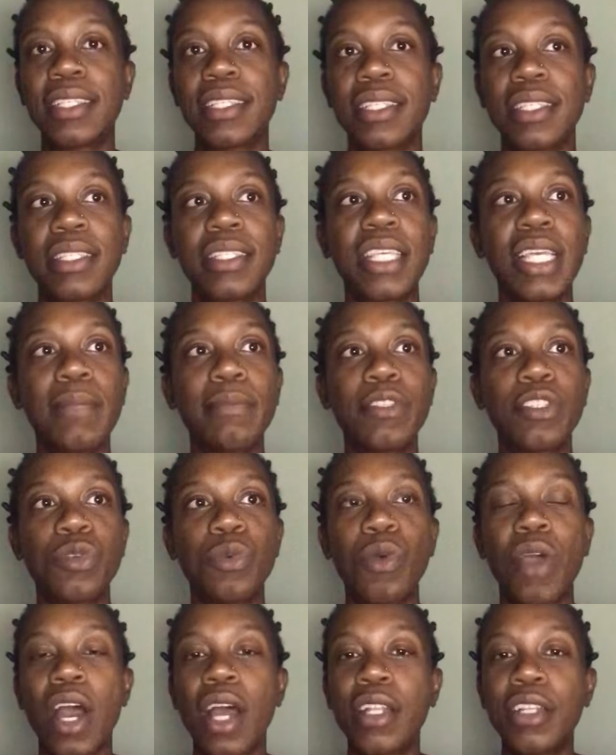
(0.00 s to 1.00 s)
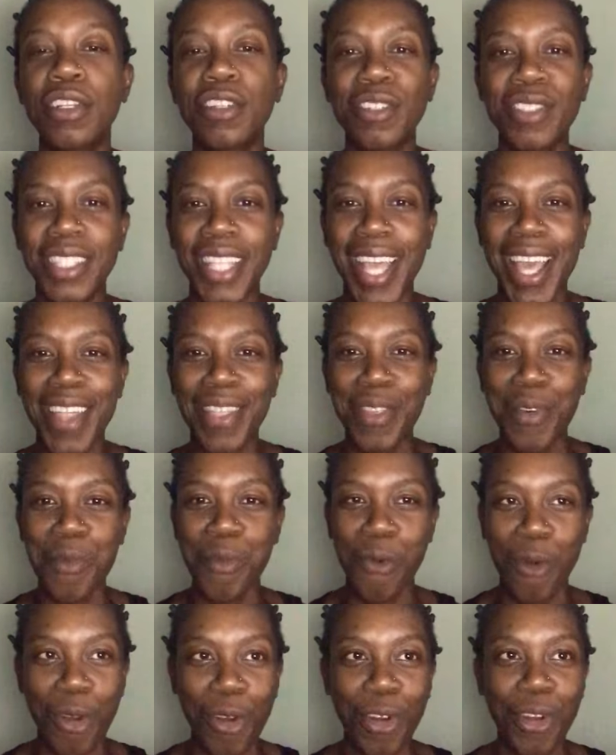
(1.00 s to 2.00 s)
his attempt to understand the
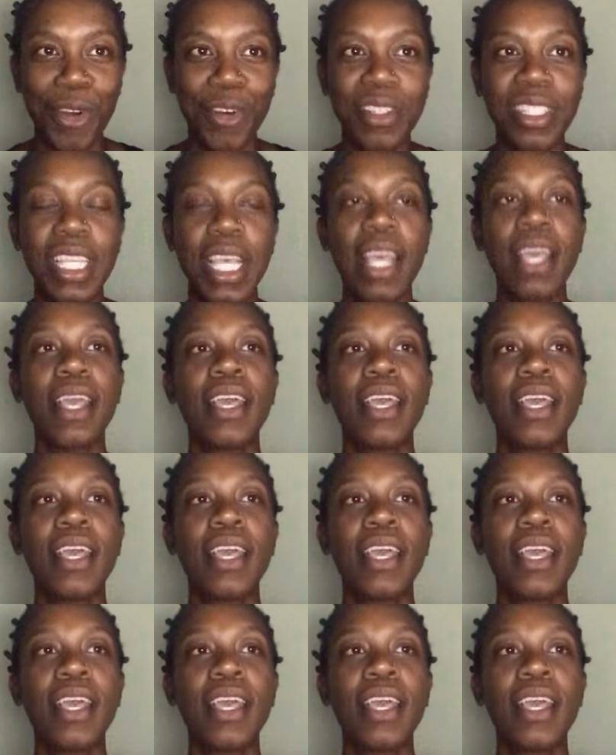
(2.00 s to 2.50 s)
world.